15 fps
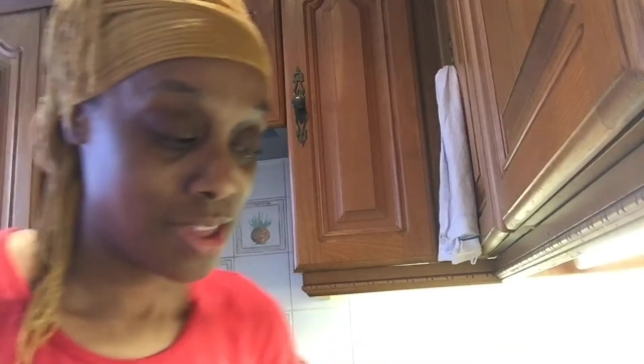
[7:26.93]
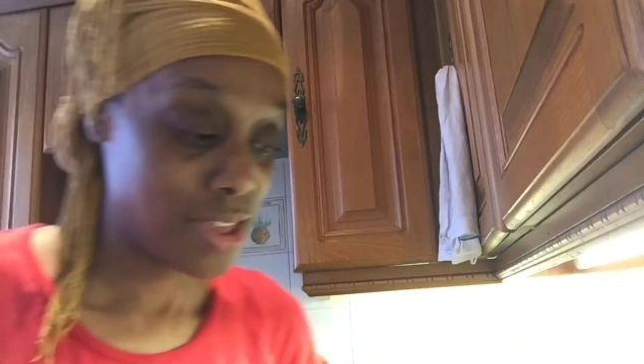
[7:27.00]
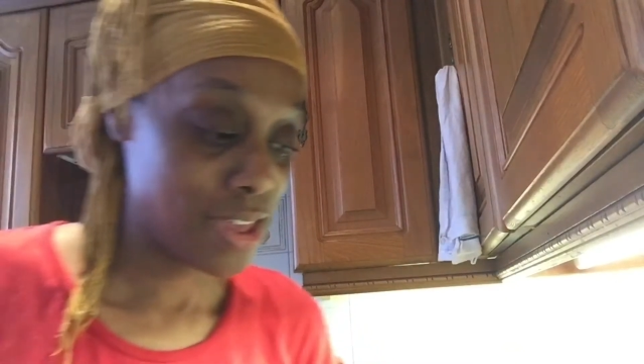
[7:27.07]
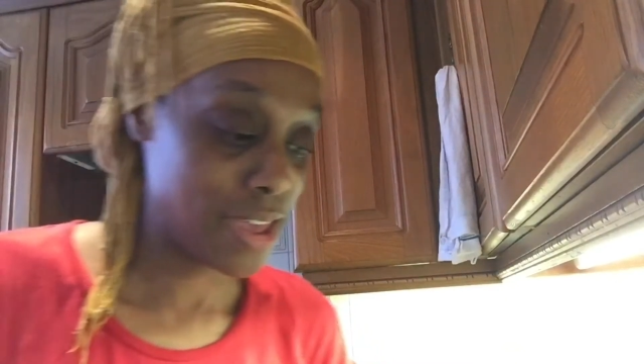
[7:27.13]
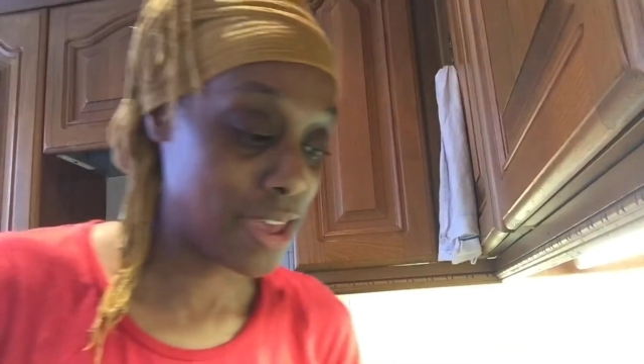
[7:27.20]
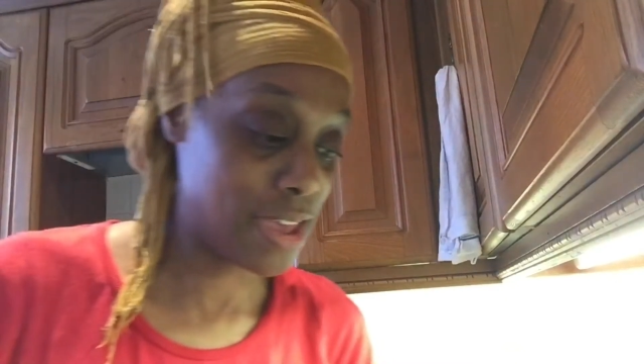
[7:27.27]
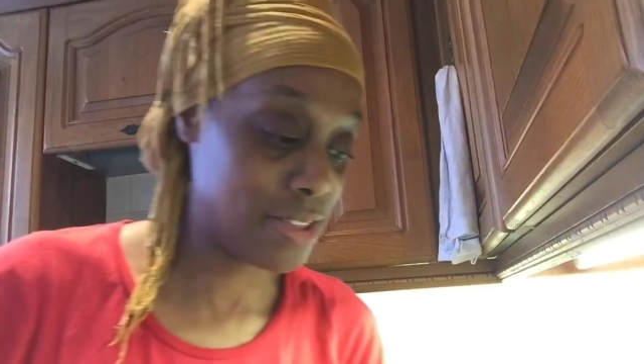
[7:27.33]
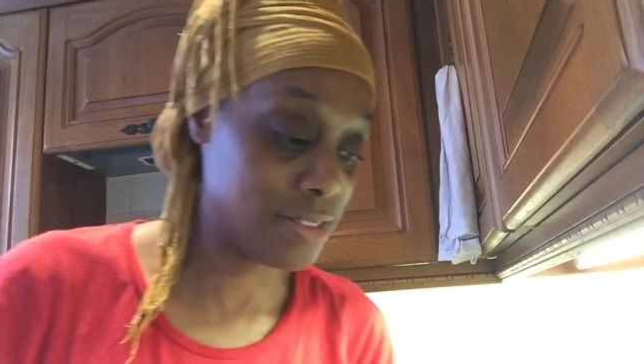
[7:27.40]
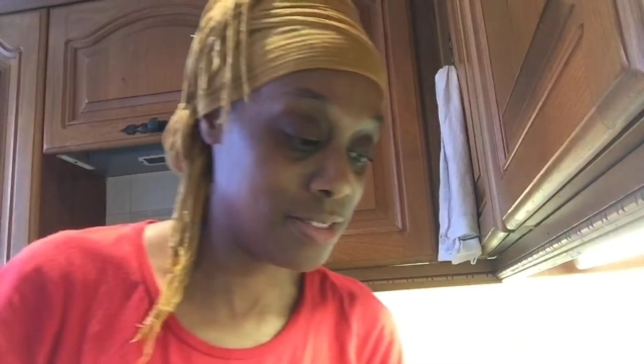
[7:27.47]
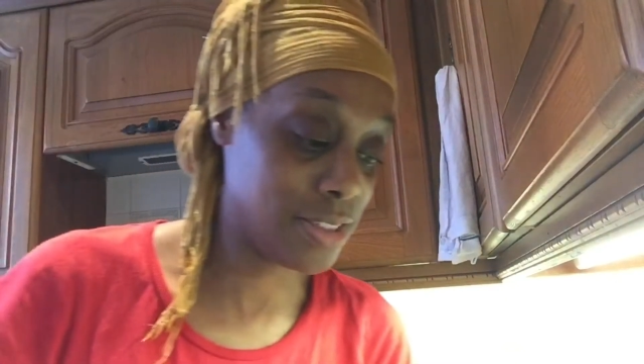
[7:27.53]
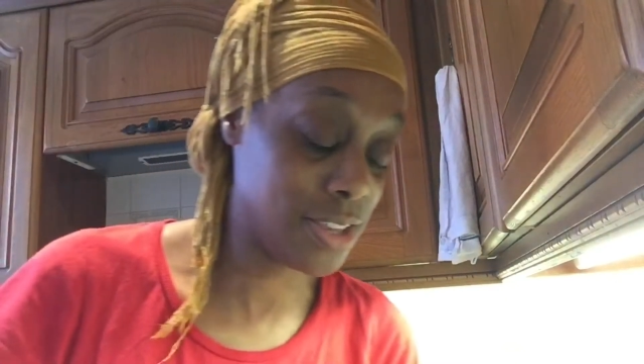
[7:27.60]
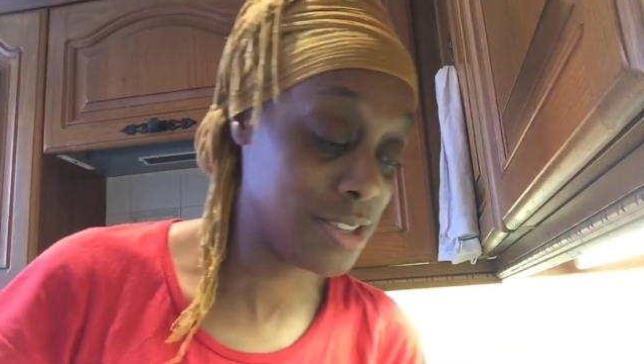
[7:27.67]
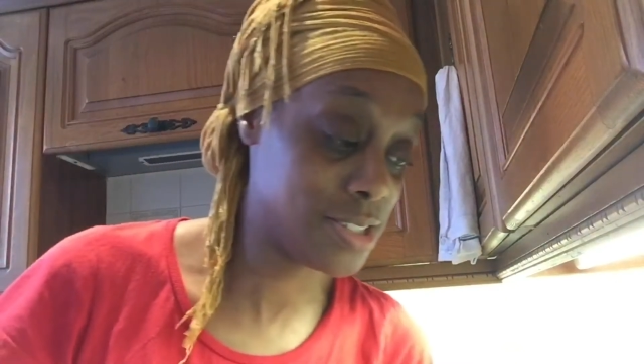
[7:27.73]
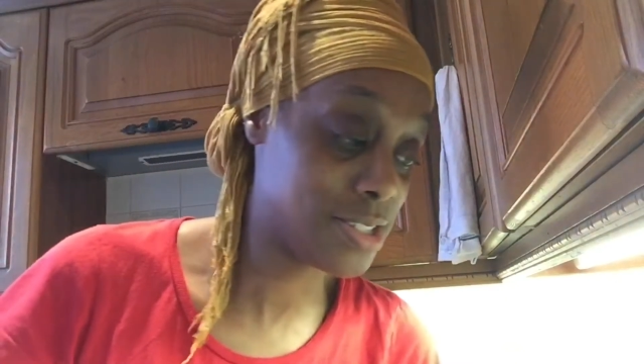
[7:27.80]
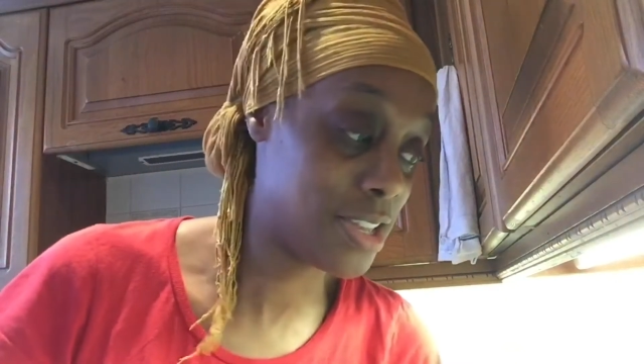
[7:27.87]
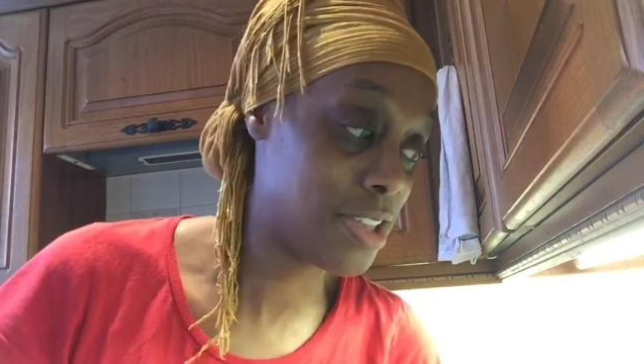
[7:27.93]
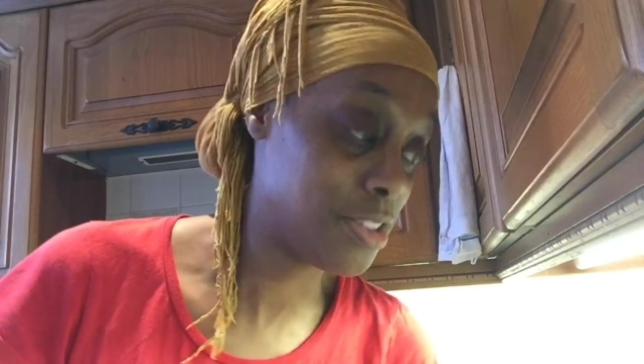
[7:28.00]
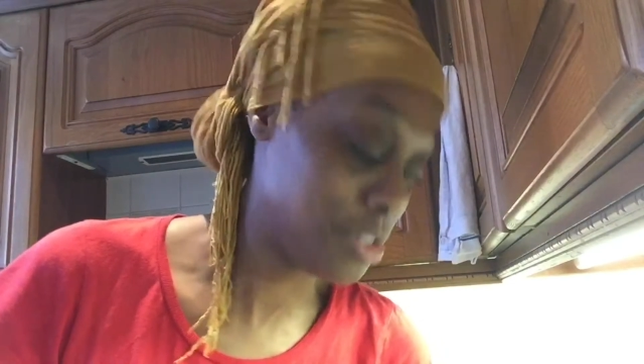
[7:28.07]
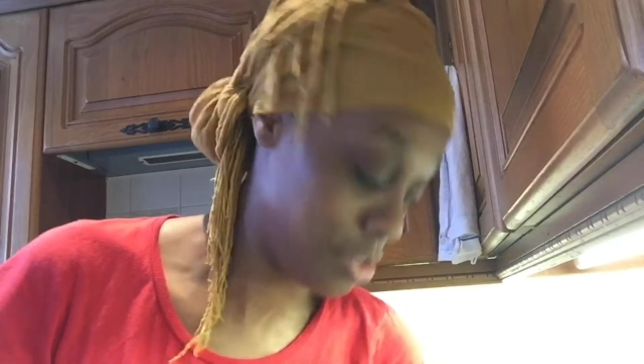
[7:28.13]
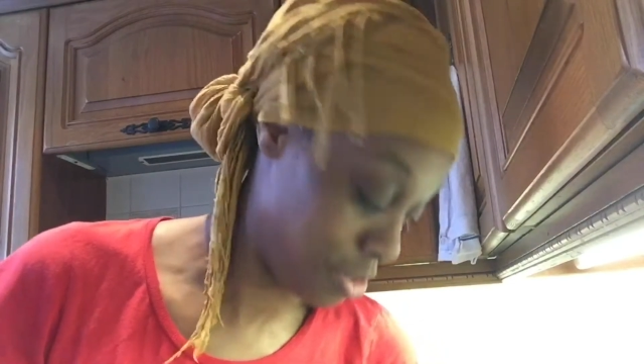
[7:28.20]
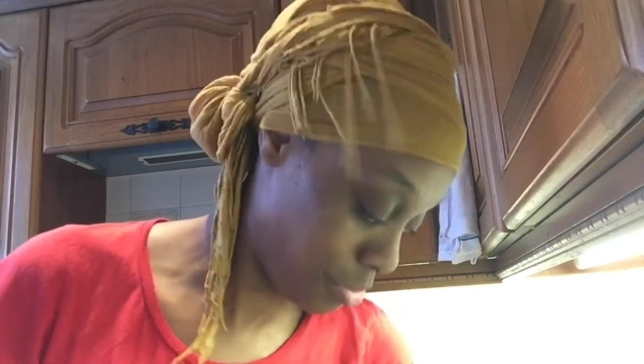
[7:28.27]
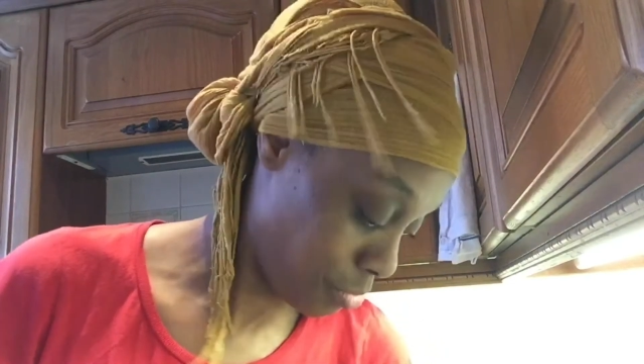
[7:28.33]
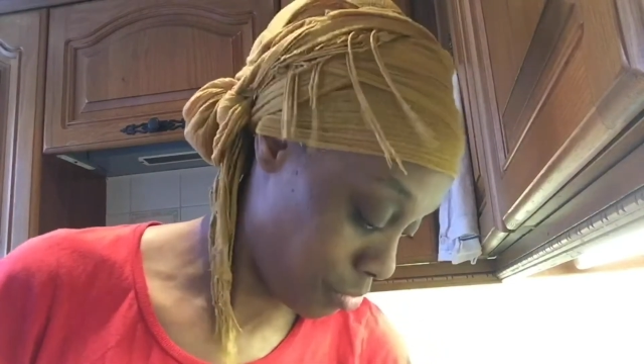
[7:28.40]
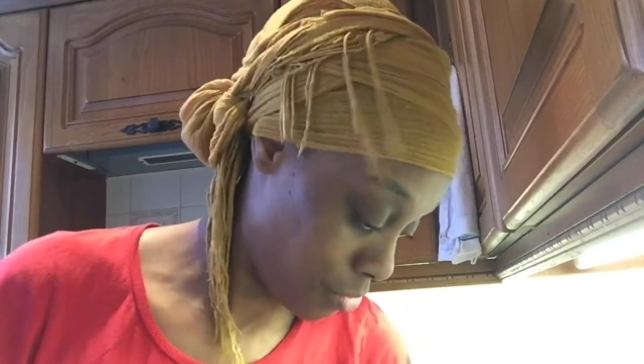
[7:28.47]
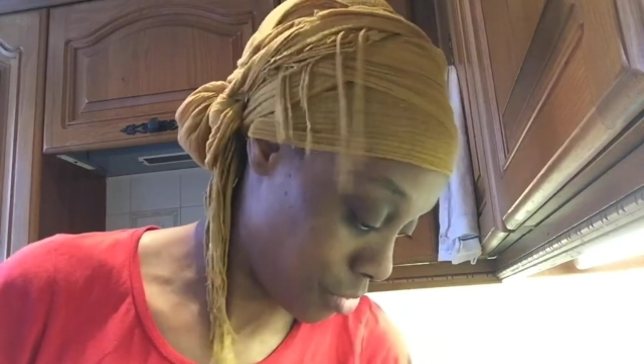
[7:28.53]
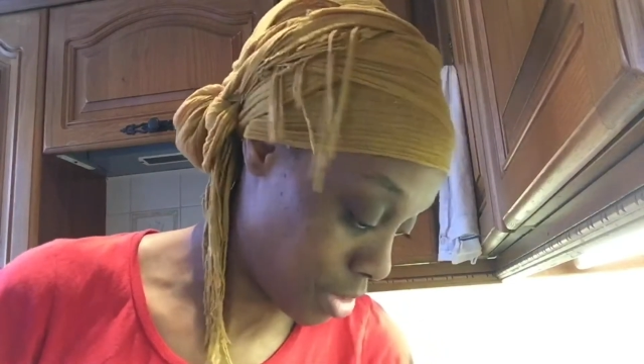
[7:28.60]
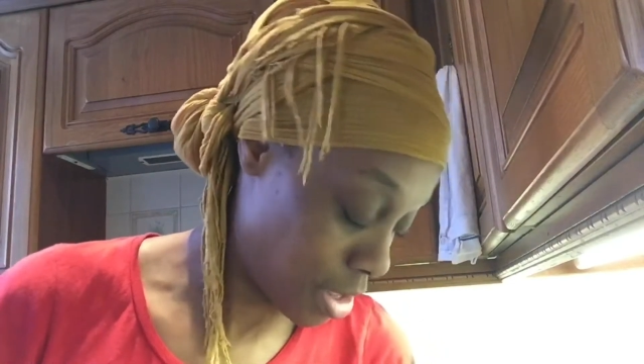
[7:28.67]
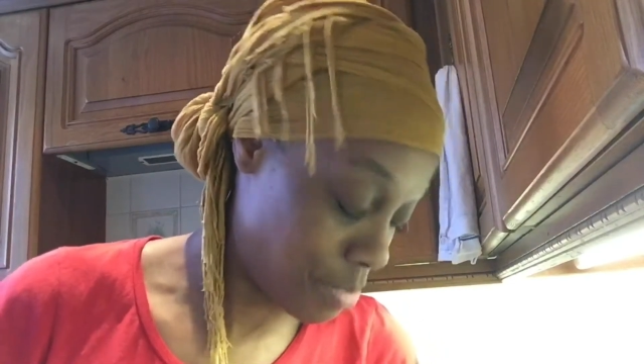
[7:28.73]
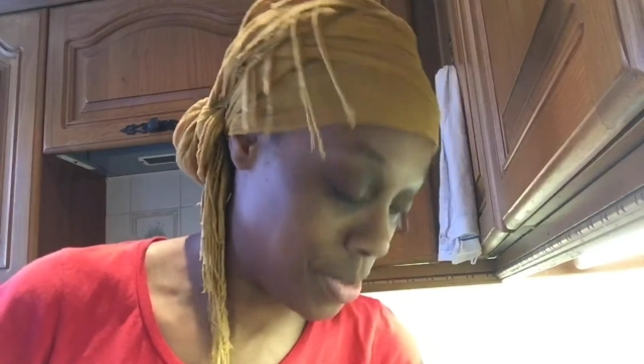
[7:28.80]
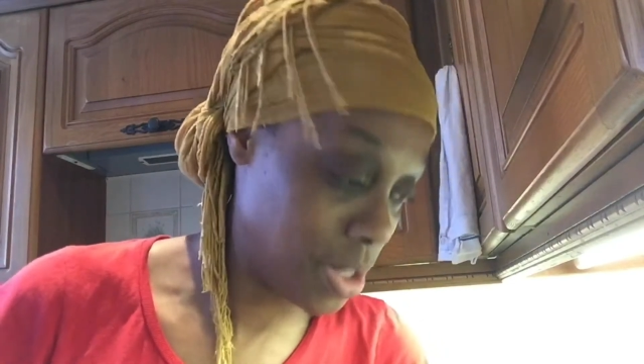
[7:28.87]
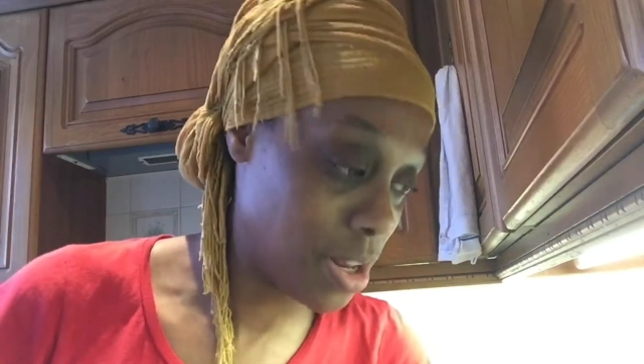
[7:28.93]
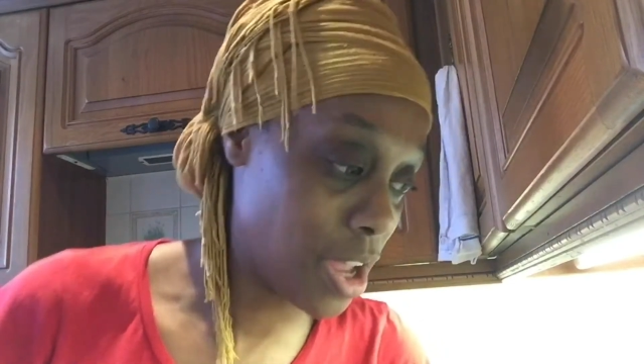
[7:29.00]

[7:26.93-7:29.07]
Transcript: and things that, I mean,